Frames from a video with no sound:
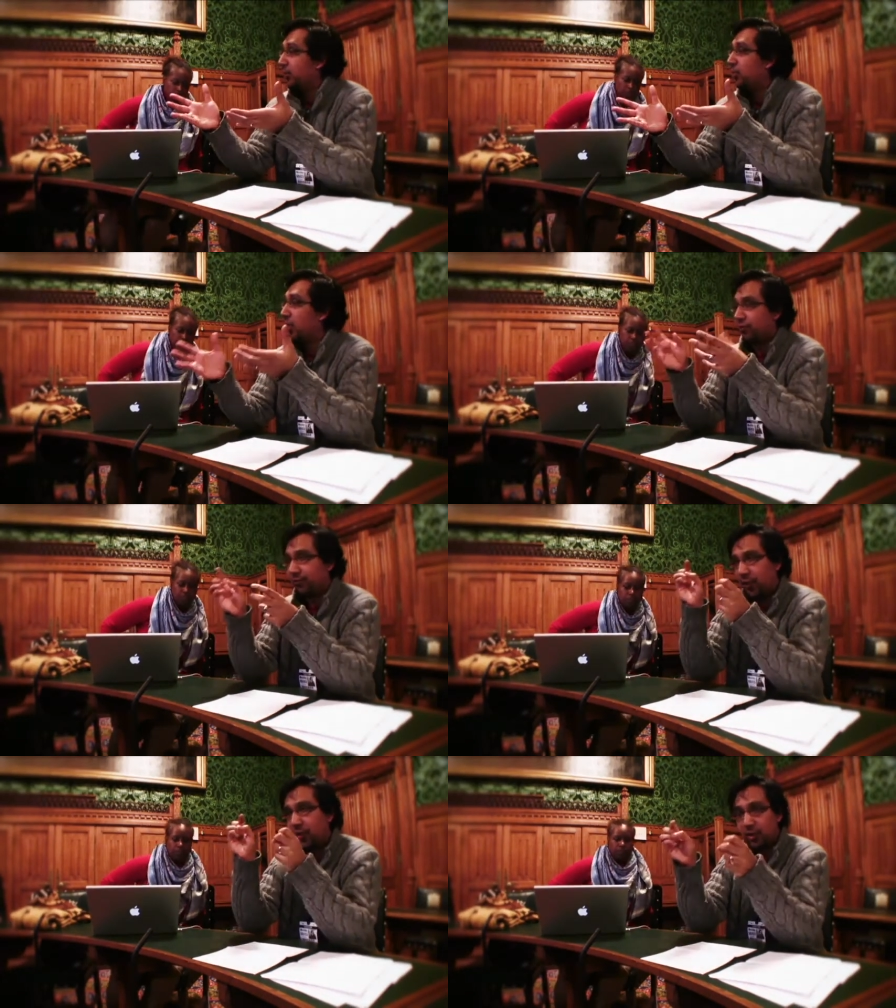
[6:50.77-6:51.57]
who kind of
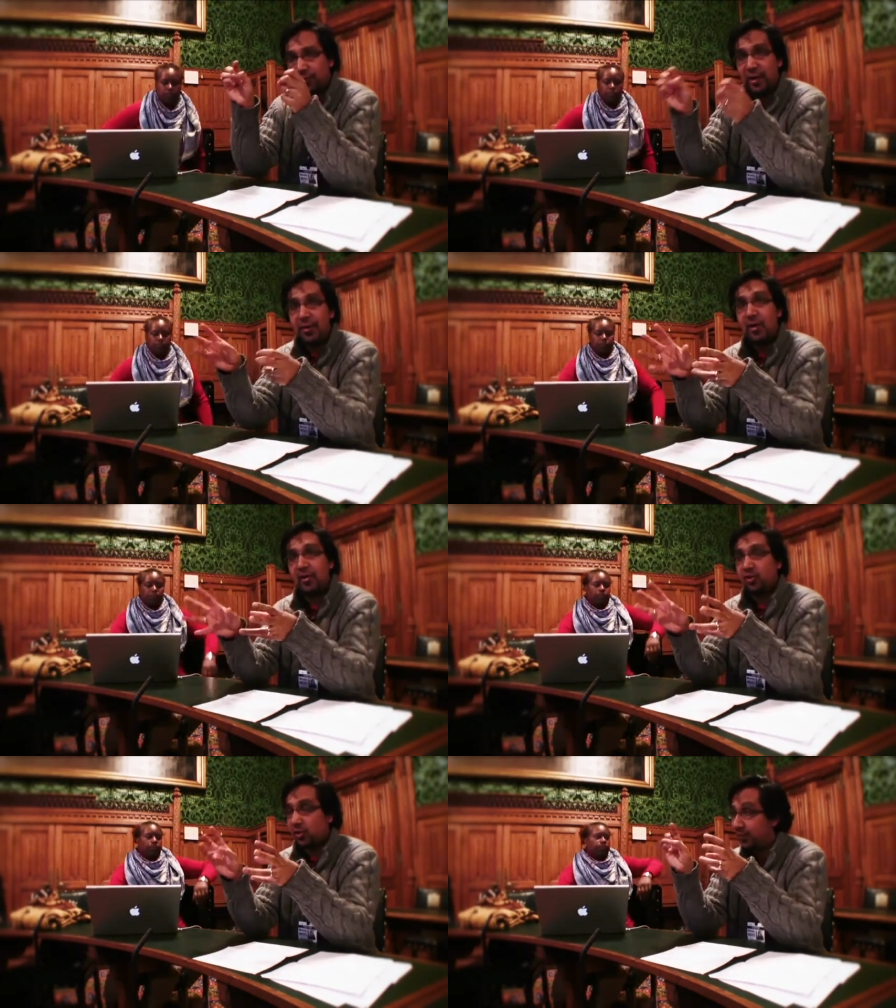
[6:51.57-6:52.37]
focus very
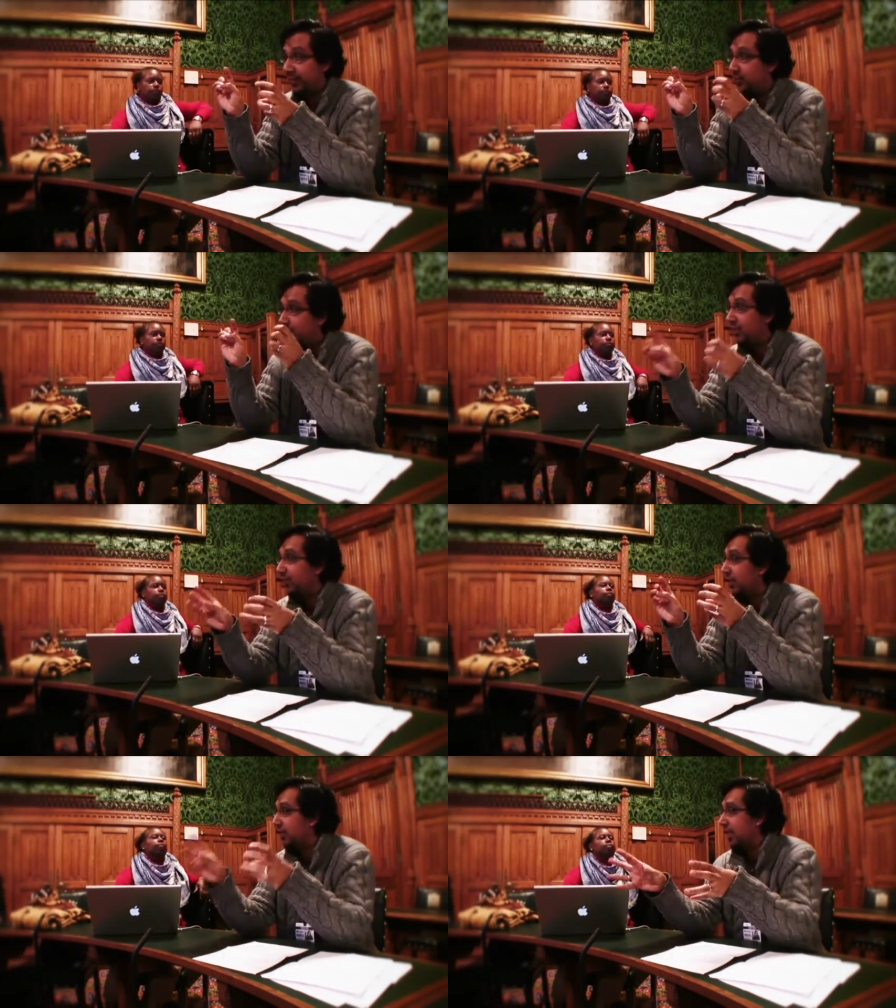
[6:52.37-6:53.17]
much on very
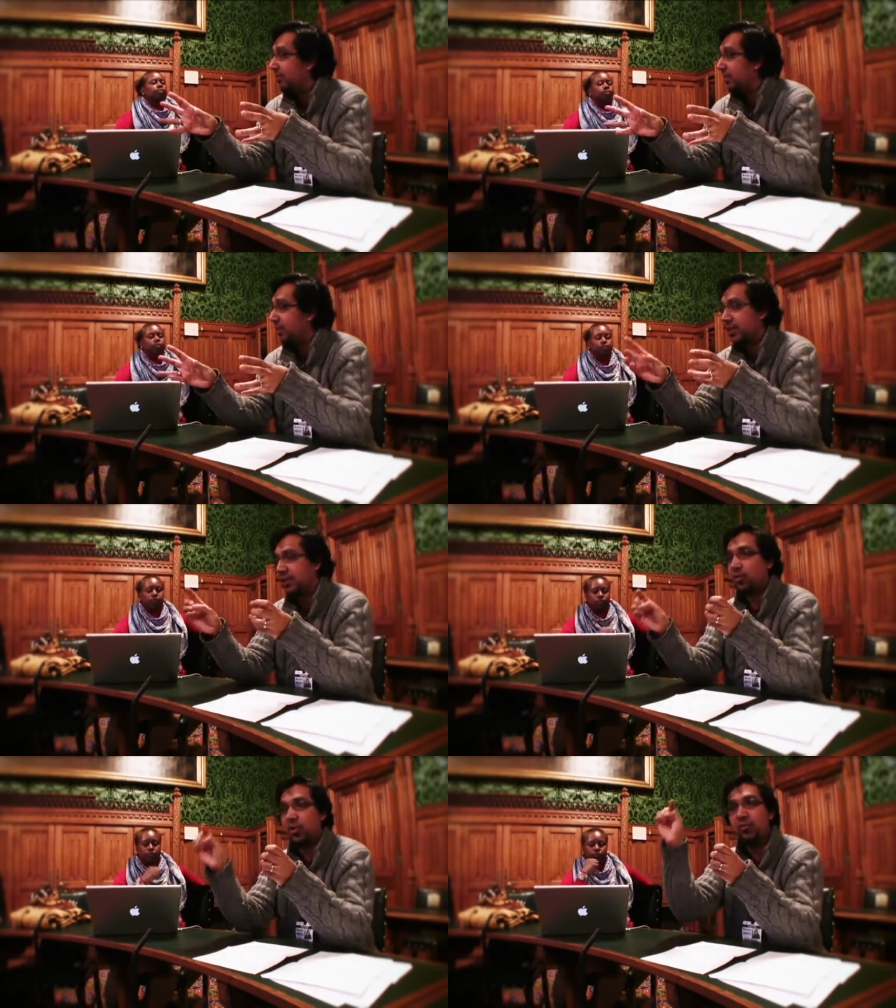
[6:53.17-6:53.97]
specific theories, and they say,
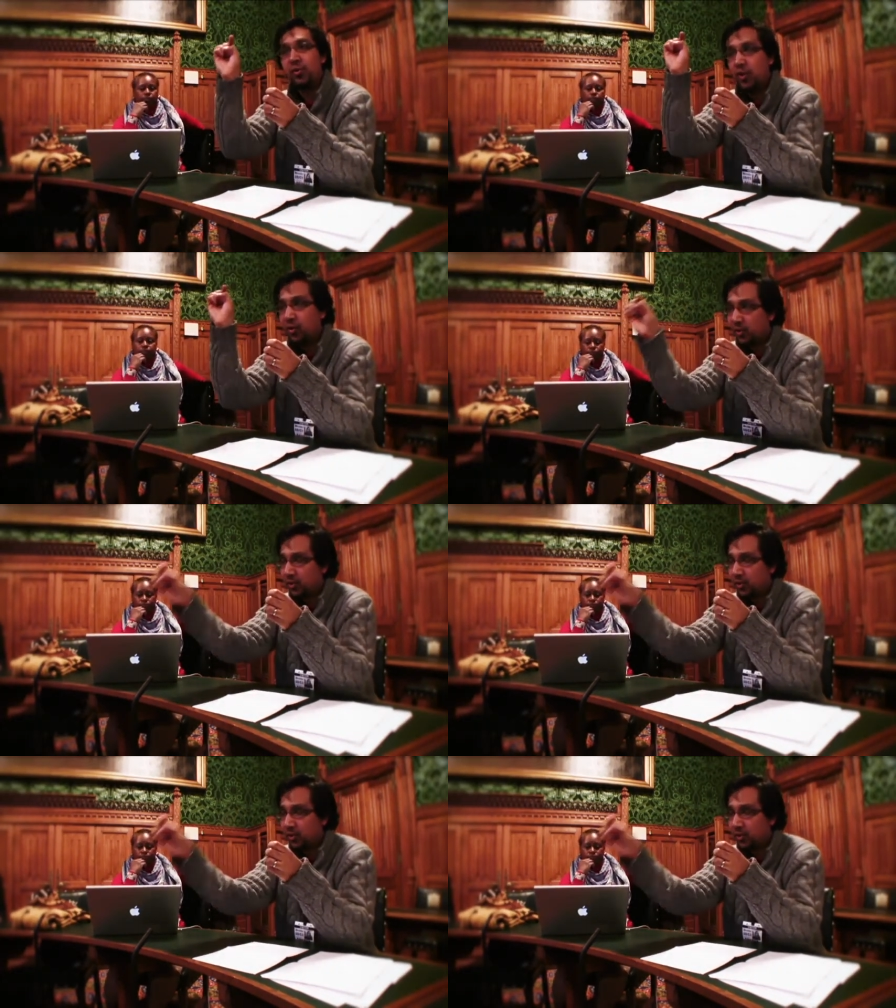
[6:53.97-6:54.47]
well, you, you,